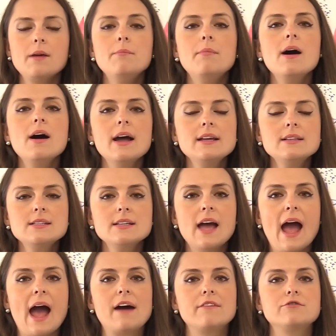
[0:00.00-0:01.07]
But
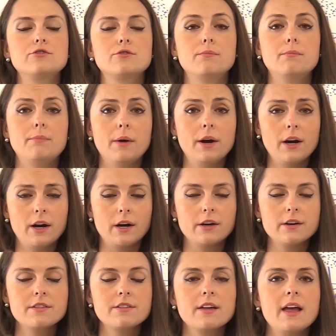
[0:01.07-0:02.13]
after
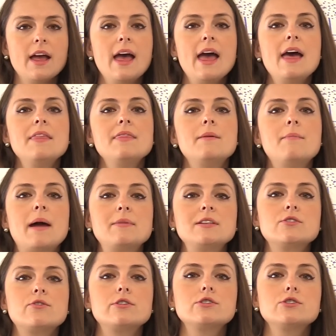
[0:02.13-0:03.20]
birth, the
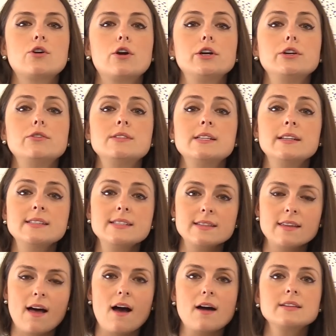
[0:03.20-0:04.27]
baby's going to start using
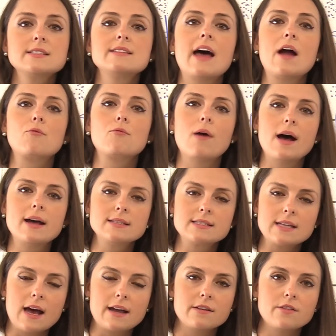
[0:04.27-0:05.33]
its lungs, and that right
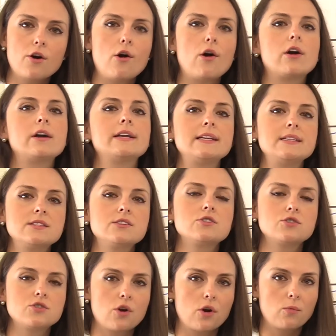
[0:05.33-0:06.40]
side of the heart needs
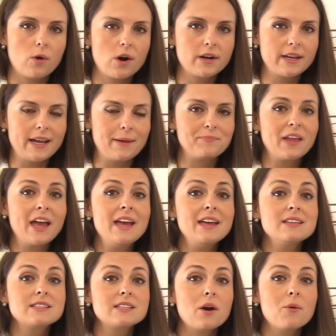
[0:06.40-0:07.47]
to start working.
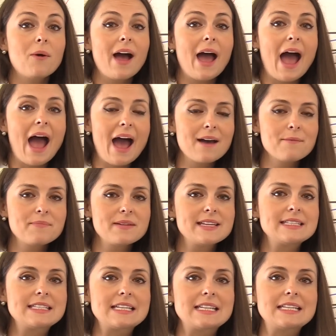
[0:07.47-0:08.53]
So what
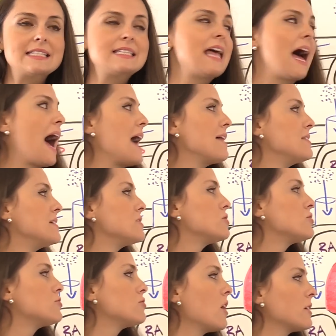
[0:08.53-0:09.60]
happens is that this
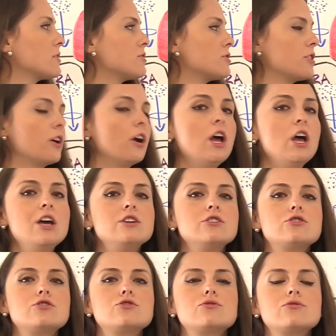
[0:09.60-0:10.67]
structure
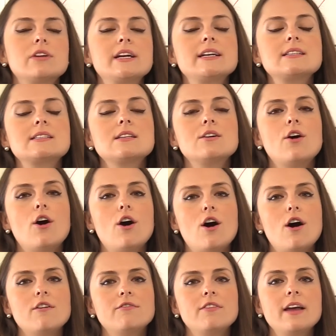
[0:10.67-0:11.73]
shrinks
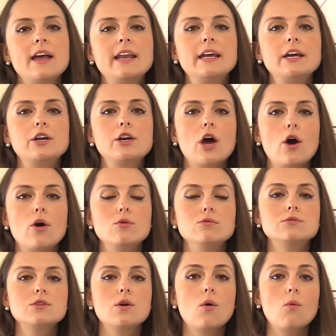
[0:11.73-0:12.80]
off and it
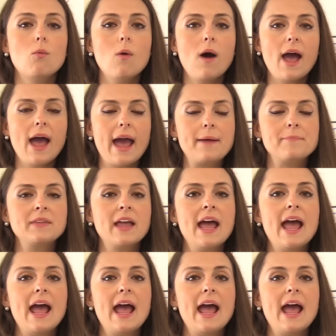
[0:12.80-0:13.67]
goes away,